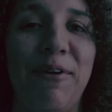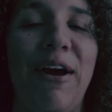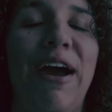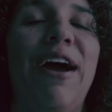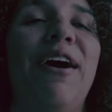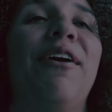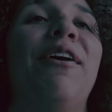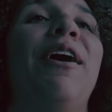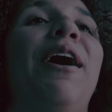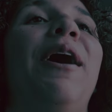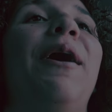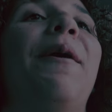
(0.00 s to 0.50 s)

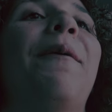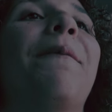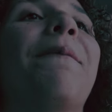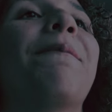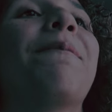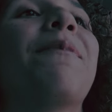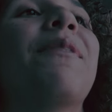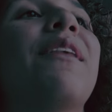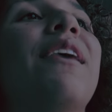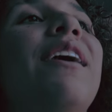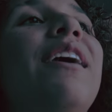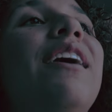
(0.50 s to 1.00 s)
cry, okay.
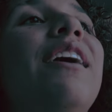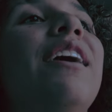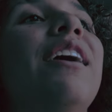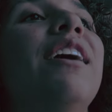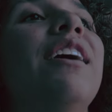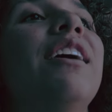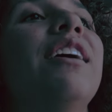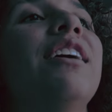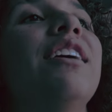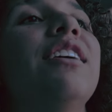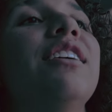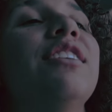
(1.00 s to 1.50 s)
No,
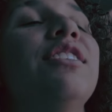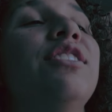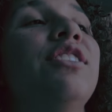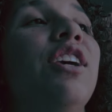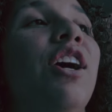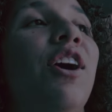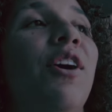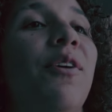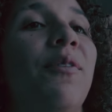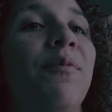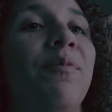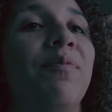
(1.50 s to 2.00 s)
please.
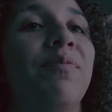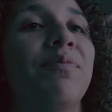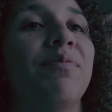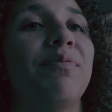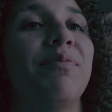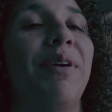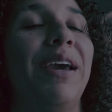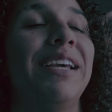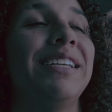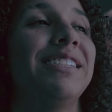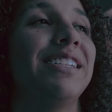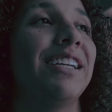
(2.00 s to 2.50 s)
So,
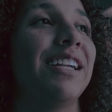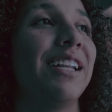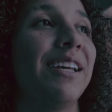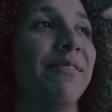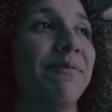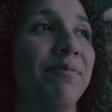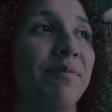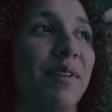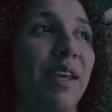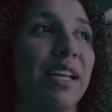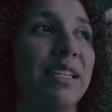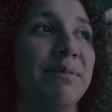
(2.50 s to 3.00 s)
basically,
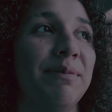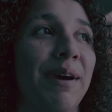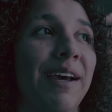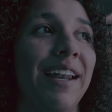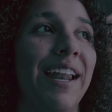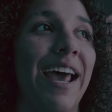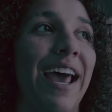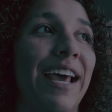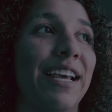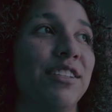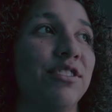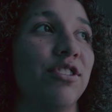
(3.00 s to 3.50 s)
it's my
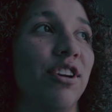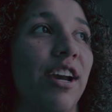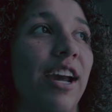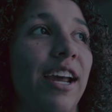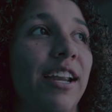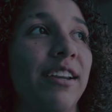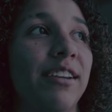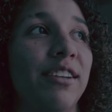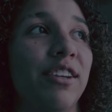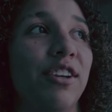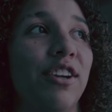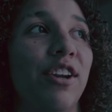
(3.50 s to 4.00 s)
last
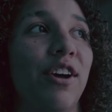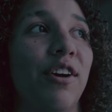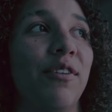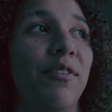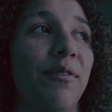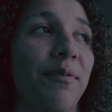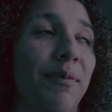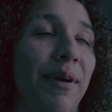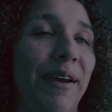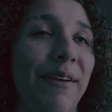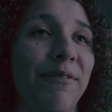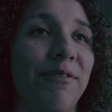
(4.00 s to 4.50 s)
ride, you know?
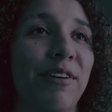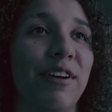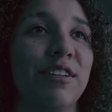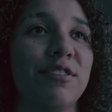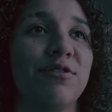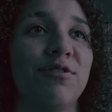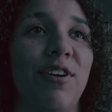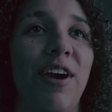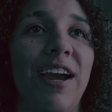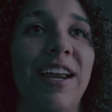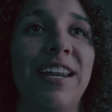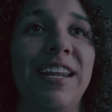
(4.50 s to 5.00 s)
My
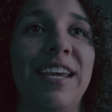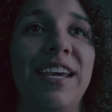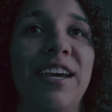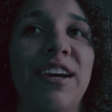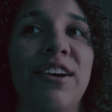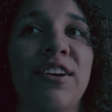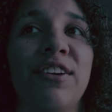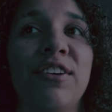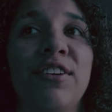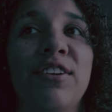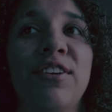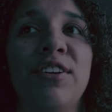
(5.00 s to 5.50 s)
first ride
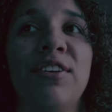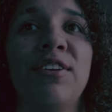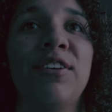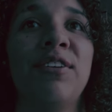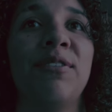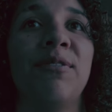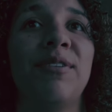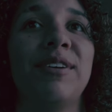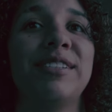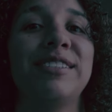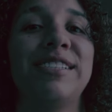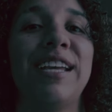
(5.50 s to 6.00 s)
here
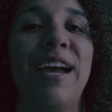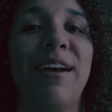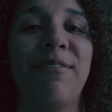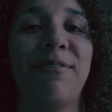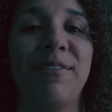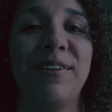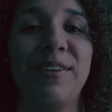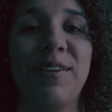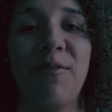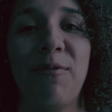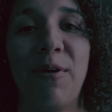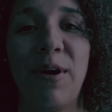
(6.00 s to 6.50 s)
was
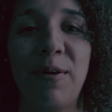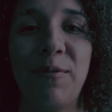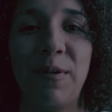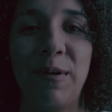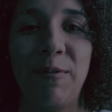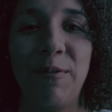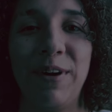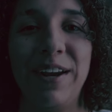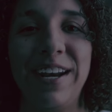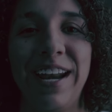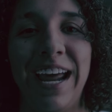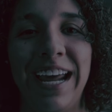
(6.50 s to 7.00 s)
definitely the one
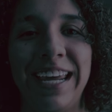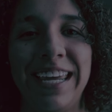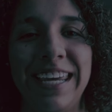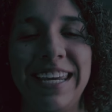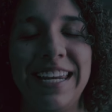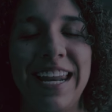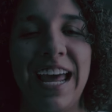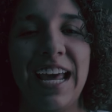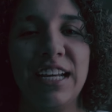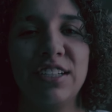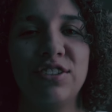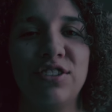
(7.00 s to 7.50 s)
we won
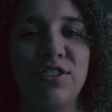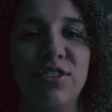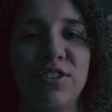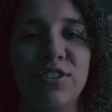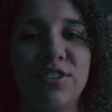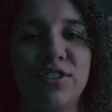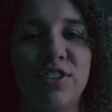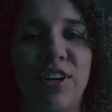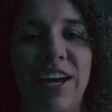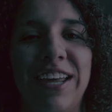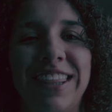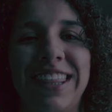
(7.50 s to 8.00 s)
Nike
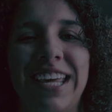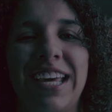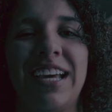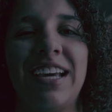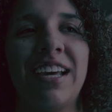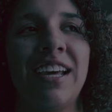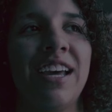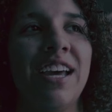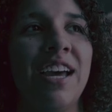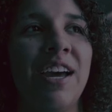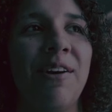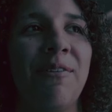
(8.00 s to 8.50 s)
Nationals, so I think
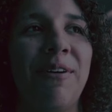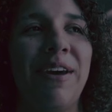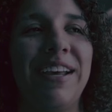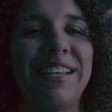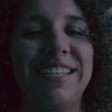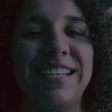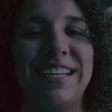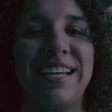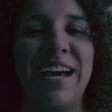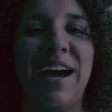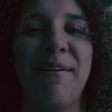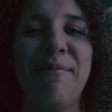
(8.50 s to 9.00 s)
we
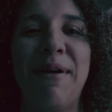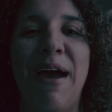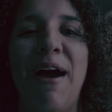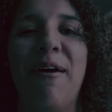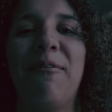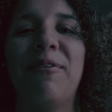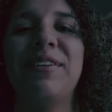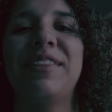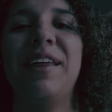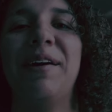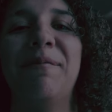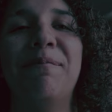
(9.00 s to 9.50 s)
had to come
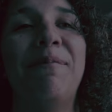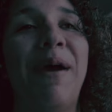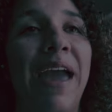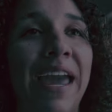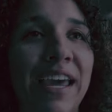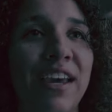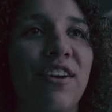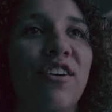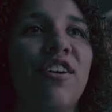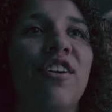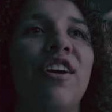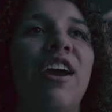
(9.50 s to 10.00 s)
out with a
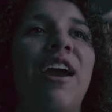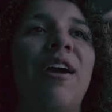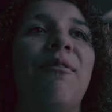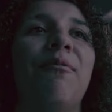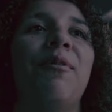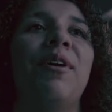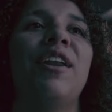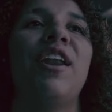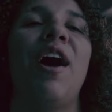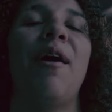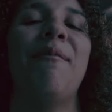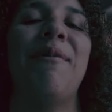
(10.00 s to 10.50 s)
banger
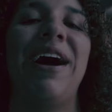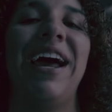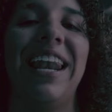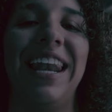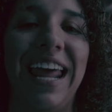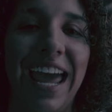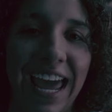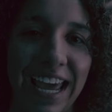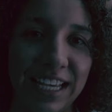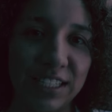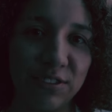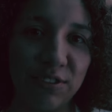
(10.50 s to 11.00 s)
and win on my
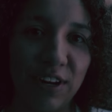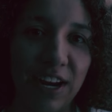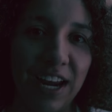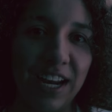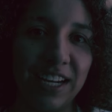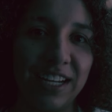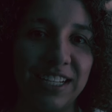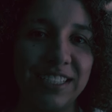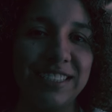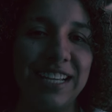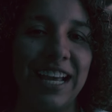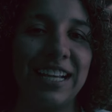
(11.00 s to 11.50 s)
last
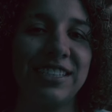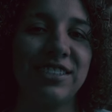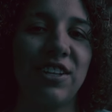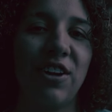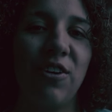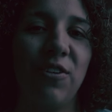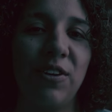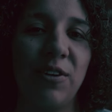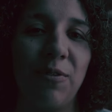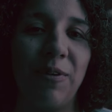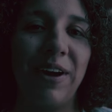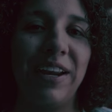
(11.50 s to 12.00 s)
ride because that's
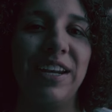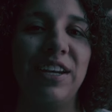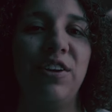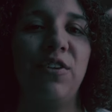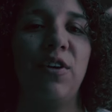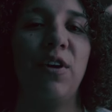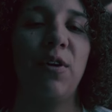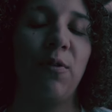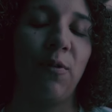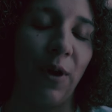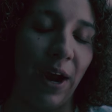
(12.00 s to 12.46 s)
the only way to do it